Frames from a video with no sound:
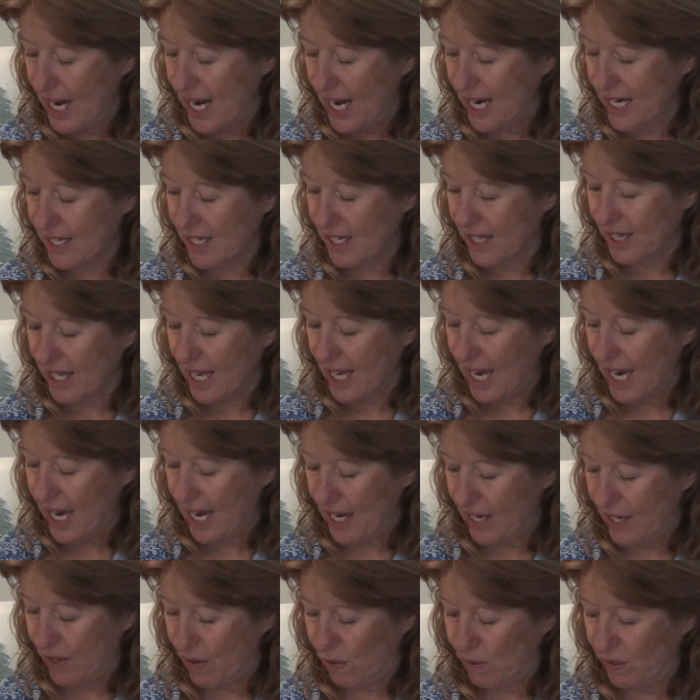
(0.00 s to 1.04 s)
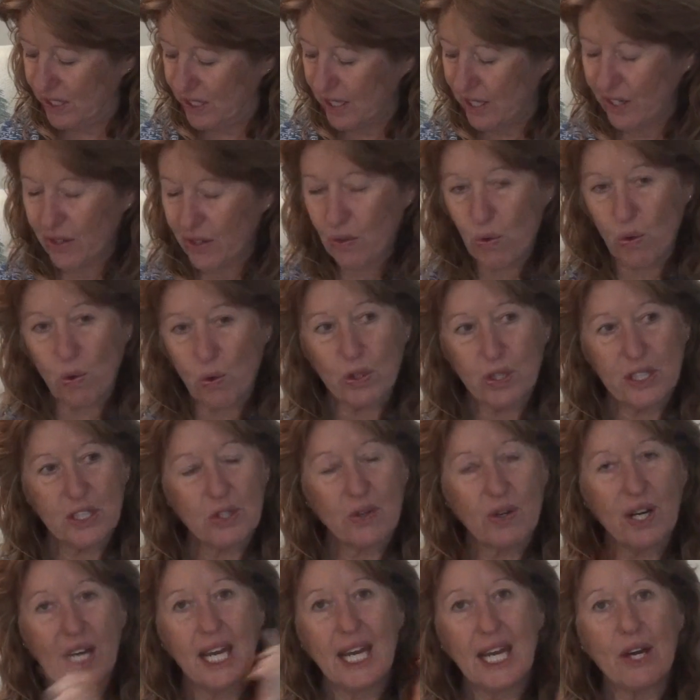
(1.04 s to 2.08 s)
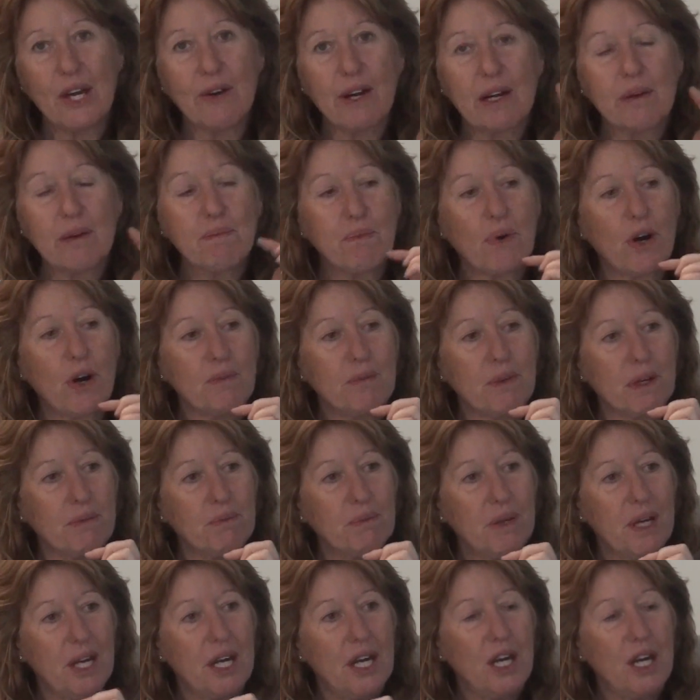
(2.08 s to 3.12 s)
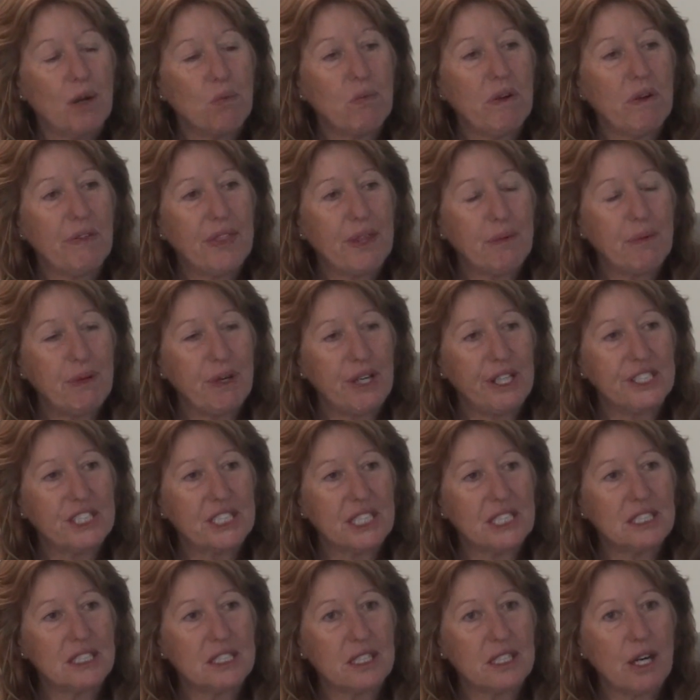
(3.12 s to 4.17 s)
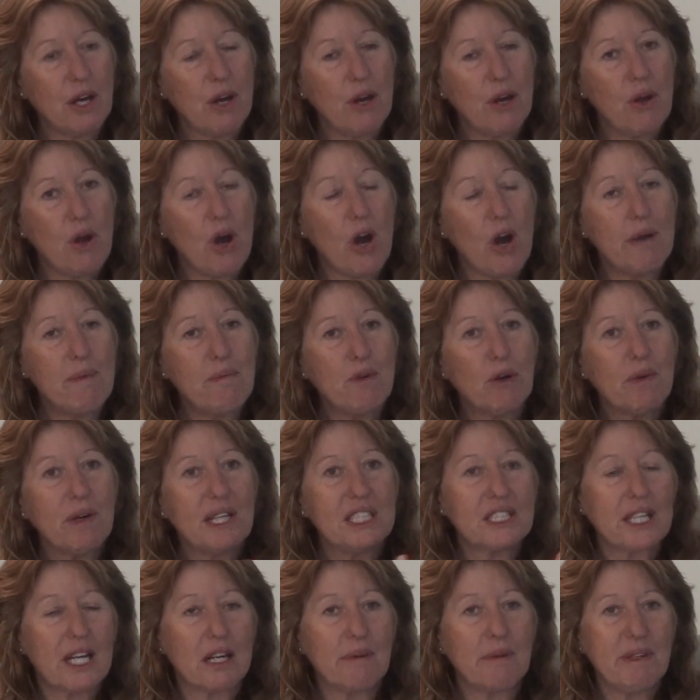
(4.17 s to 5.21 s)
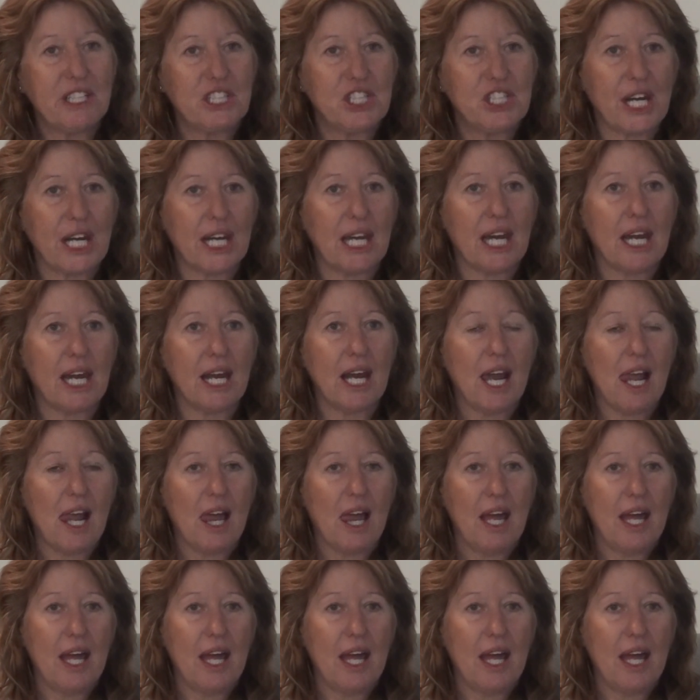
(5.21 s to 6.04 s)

Is it the head? Or is it an auditory hearing problem with the person? So I'm always going to be checking,